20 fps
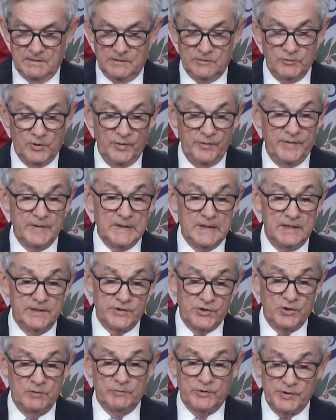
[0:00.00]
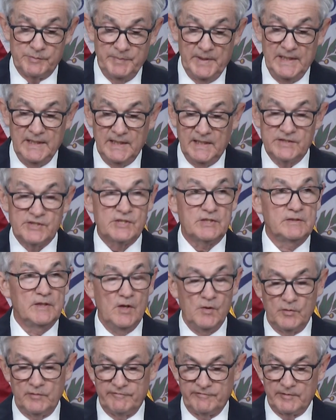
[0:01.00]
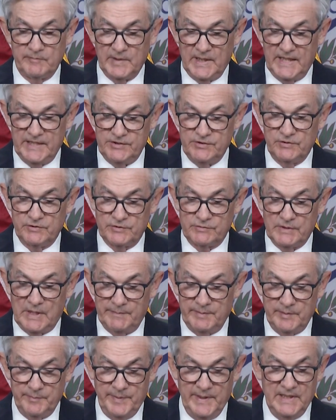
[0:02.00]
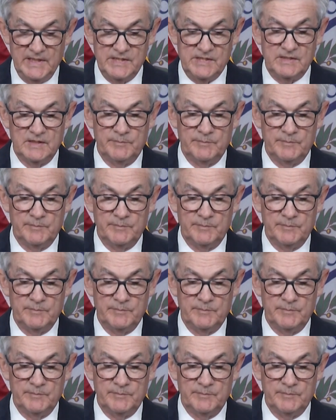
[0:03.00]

Growth in consumer spending has slowed from last year's rapid pace,